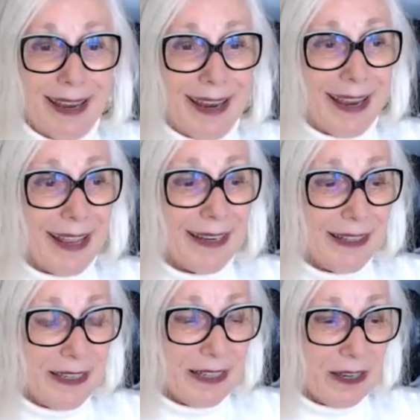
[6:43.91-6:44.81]

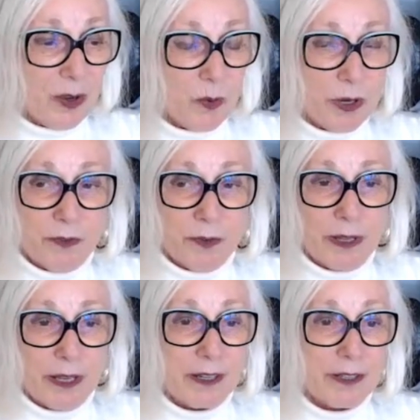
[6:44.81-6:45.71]
and uh, a wonderful
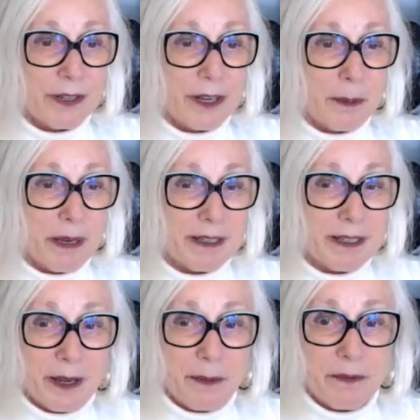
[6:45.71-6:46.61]
editor there picked
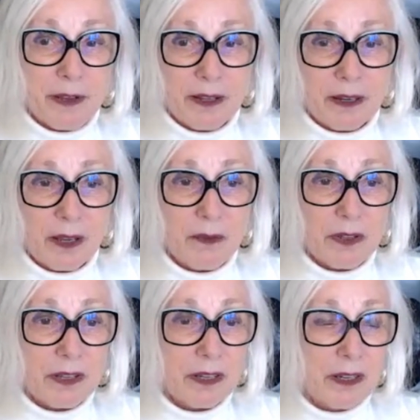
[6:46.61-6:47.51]
it up, fell in love
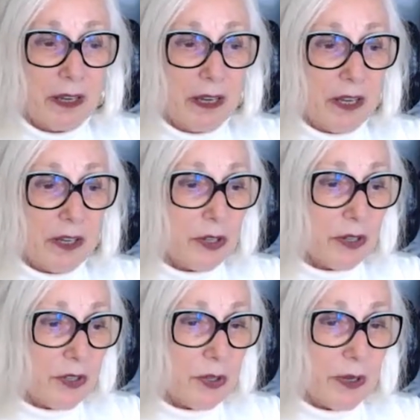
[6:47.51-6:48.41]
with it, took
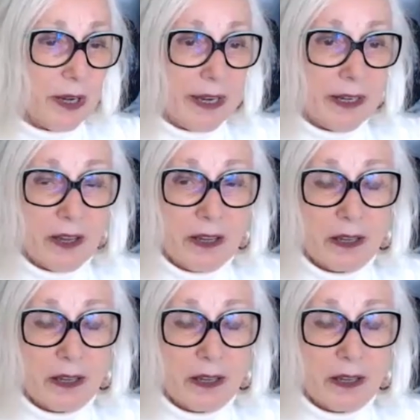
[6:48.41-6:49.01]
it to Elaine,